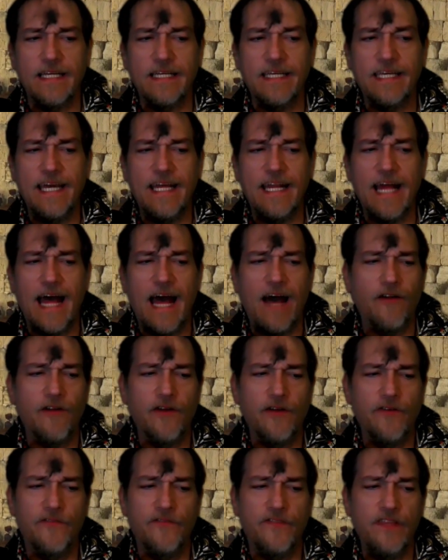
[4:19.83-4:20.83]
get out
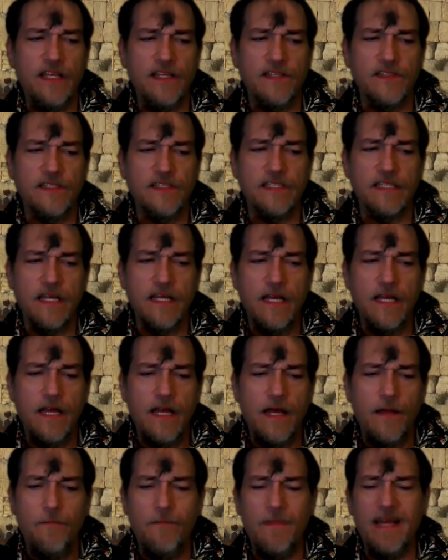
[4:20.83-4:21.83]
of this
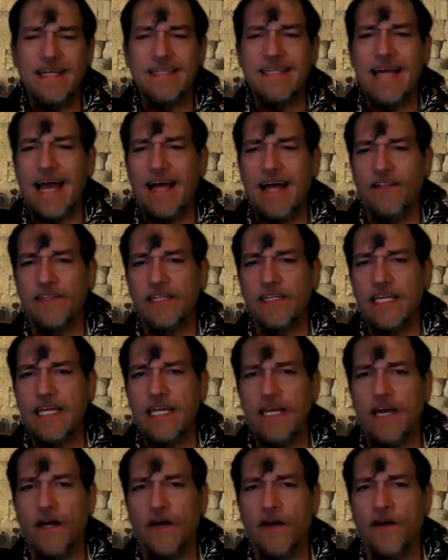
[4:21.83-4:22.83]

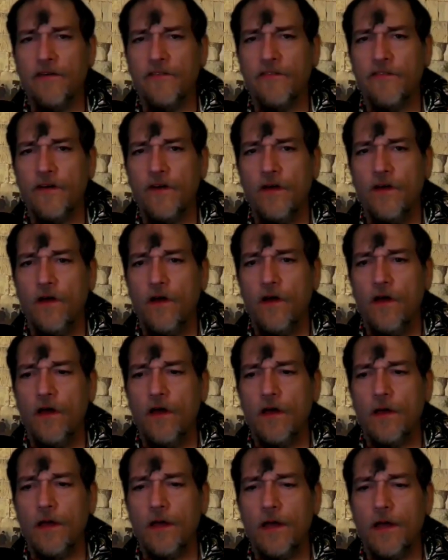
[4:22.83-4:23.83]
mentality of
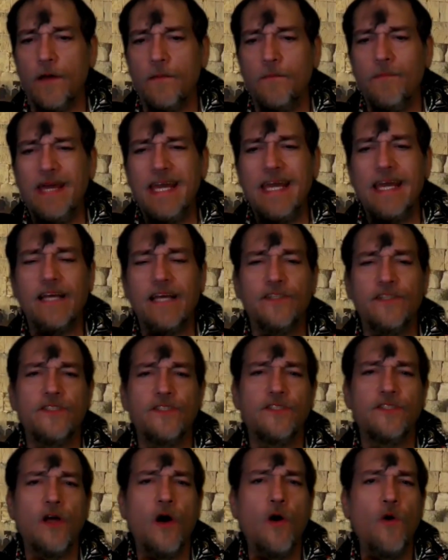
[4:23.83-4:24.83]
being
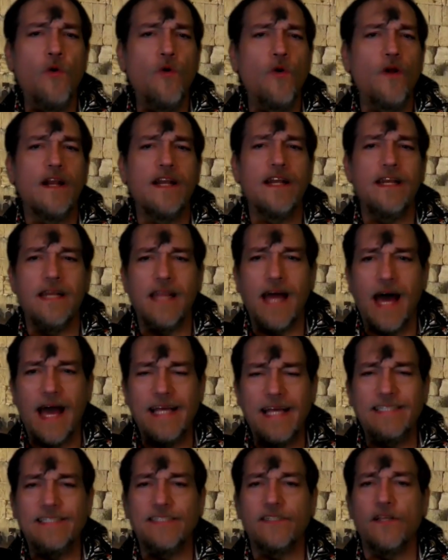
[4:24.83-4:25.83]
so
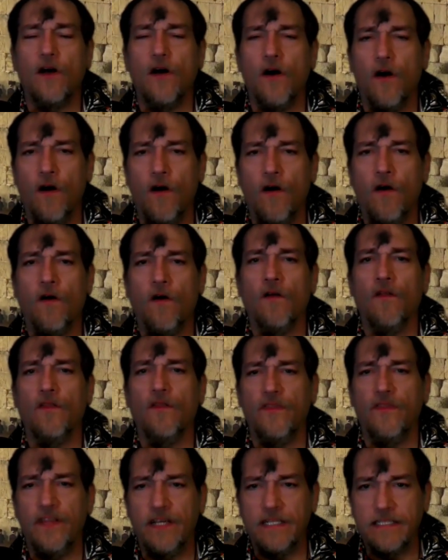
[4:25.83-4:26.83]
nice all
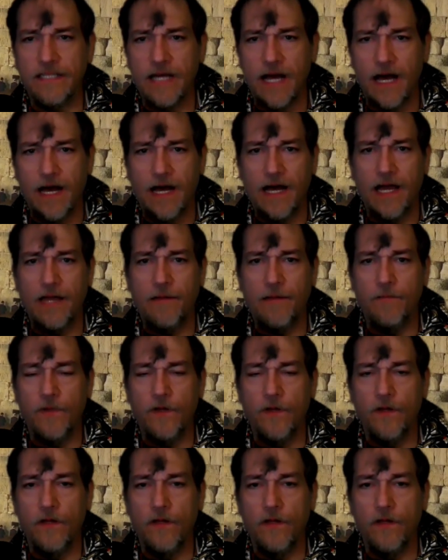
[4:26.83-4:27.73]
the time.